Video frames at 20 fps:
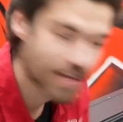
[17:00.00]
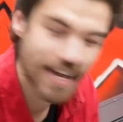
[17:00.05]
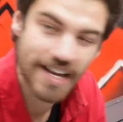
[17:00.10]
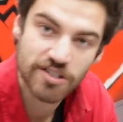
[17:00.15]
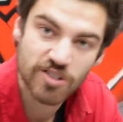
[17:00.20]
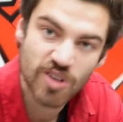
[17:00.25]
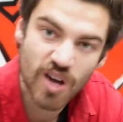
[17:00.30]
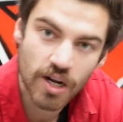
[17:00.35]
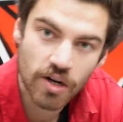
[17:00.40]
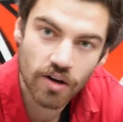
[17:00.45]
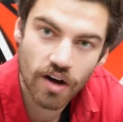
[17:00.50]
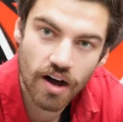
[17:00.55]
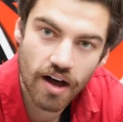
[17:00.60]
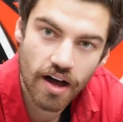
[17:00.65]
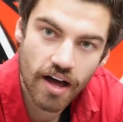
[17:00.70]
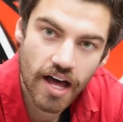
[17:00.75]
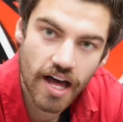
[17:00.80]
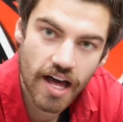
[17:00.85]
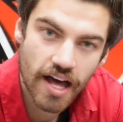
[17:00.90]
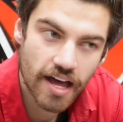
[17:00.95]
It's like
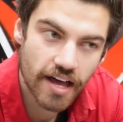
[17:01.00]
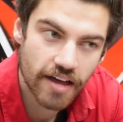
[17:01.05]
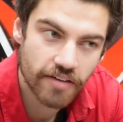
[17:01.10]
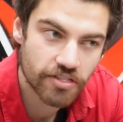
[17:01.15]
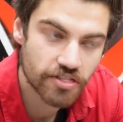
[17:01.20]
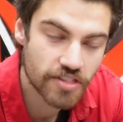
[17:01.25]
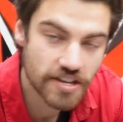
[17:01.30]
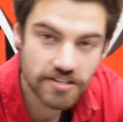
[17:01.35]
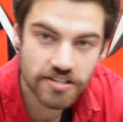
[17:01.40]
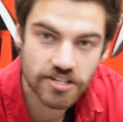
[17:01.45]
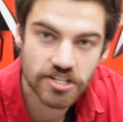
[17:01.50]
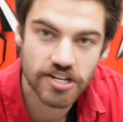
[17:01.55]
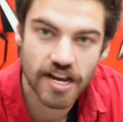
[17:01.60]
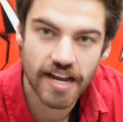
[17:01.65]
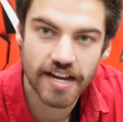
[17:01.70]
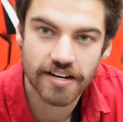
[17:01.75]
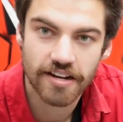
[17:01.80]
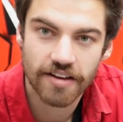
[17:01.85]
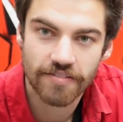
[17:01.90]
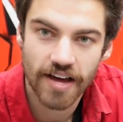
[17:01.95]
a thin
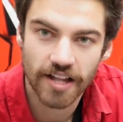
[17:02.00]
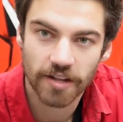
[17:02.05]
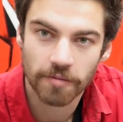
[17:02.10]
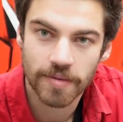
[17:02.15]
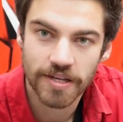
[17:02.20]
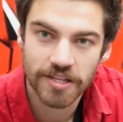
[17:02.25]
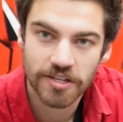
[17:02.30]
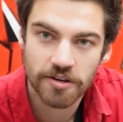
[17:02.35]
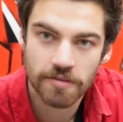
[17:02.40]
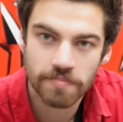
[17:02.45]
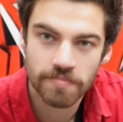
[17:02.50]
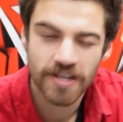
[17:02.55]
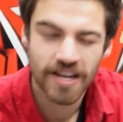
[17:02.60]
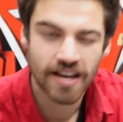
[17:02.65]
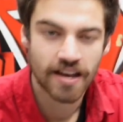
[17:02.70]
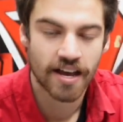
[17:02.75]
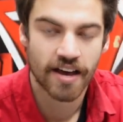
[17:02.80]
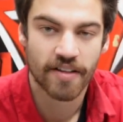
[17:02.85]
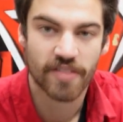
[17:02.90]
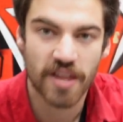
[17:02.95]
sheet of aluminium,
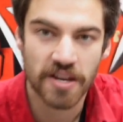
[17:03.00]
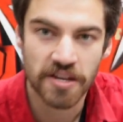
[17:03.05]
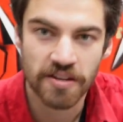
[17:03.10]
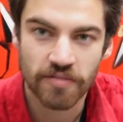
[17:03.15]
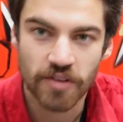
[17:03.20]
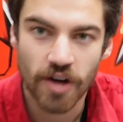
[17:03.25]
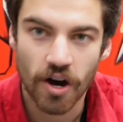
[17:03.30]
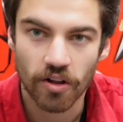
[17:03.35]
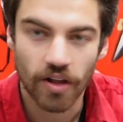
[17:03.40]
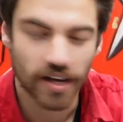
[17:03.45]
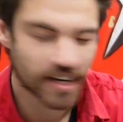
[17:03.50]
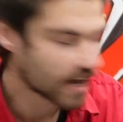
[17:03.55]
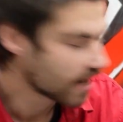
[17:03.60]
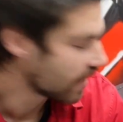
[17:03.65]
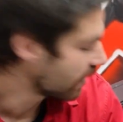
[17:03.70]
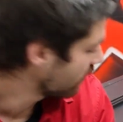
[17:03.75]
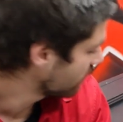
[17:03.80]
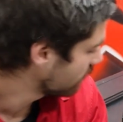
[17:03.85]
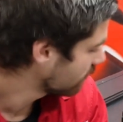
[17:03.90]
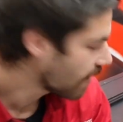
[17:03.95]
then you've got like
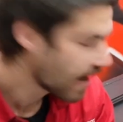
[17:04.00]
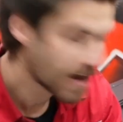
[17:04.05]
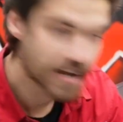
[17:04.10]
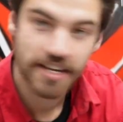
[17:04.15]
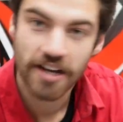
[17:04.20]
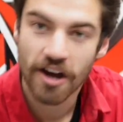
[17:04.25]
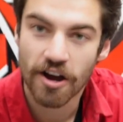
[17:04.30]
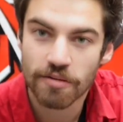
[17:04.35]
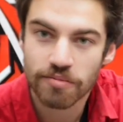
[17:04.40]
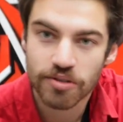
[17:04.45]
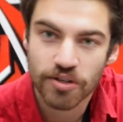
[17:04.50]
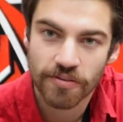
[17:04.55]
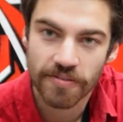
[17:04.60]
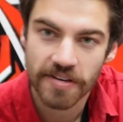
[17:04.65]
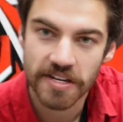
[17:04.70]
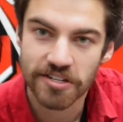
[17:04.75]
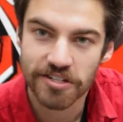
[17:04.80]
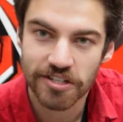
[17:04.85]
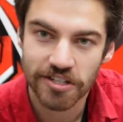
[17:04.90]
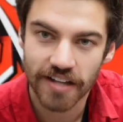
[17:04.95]
a honeycomb sort of
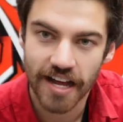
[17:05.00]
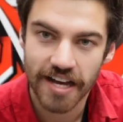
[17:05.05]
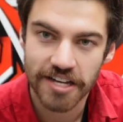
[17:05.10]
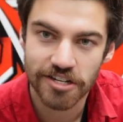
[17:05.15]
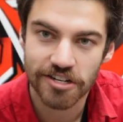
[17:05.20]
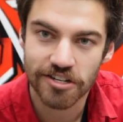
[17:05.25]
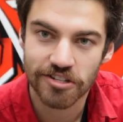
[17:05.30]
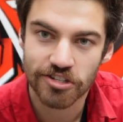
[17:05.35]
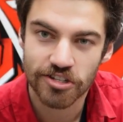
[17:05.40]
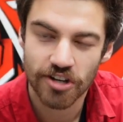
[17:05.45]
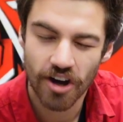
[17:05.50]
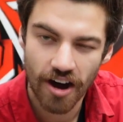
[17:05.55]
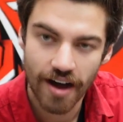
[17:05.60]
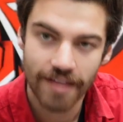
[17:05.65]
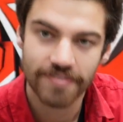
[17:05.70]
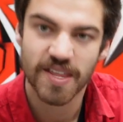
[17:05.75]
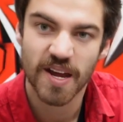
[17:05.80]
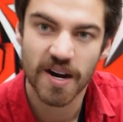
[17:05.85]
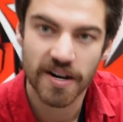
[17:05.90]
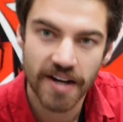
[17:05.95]
insulation
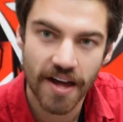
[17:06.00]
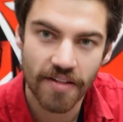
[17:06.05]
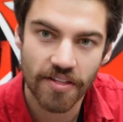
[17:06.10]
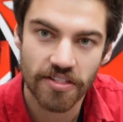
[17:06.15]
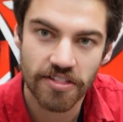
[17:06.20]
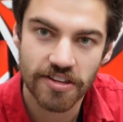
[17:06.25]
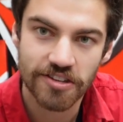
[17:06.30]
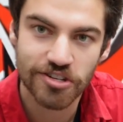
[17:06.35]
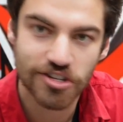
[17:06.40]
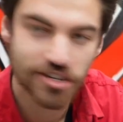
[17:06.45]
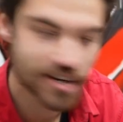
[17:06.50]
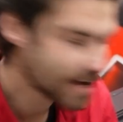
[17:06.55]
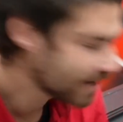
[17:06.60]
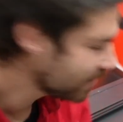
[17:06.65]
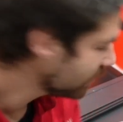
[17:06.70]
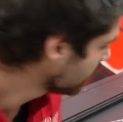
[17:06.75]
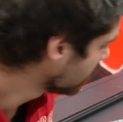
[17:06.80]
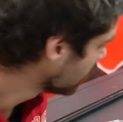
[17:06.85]
inside, then another thin sheet.